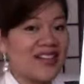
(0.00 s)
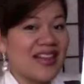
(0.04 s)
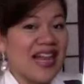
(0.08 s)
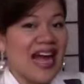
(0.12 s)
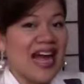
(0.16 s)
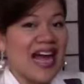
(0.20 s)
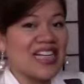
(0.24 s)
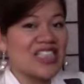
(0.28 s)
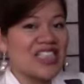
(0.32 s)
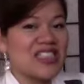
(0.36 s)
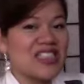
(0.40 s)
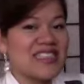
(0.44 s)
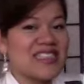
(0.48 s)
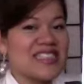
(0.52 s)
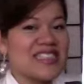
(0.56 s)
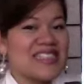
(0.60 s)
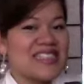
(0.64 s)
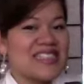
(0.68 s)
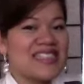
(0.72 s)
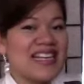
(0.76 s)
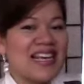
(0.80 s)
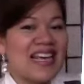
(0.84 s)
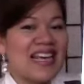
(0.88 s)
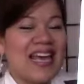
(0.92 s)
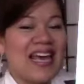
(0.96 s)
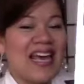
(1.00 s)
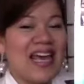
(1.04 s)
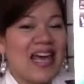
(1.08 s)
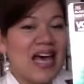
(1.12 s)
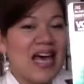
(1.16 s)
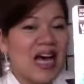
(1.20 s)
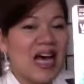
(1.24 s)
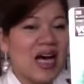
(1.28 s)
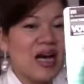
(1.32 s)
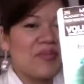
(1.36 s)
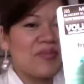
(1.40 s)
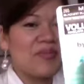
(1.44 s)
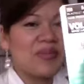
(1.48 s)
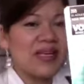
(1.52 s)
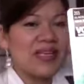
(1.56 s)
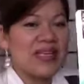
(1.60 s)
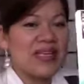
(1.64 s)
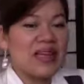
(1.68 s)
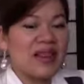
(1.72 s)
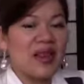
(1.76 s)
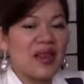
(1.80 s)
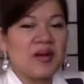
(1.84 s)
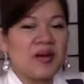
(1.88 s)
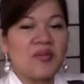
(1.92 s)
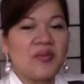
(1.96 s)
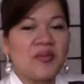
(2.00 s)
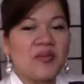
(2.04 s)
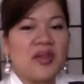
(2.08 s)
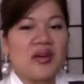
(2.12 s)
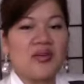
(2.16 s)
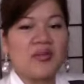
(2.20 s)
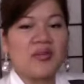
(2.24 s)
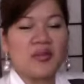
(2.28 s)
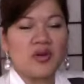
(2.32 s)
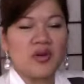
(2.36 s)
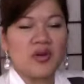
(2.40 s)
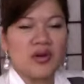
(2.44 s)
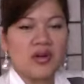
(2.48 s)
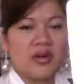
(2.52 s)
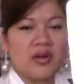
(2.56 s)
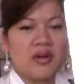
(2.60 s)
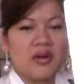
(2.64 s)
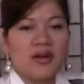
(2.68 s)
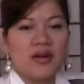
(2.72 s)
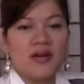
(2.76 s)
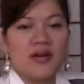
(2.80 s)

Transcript: lashes, um, making them look more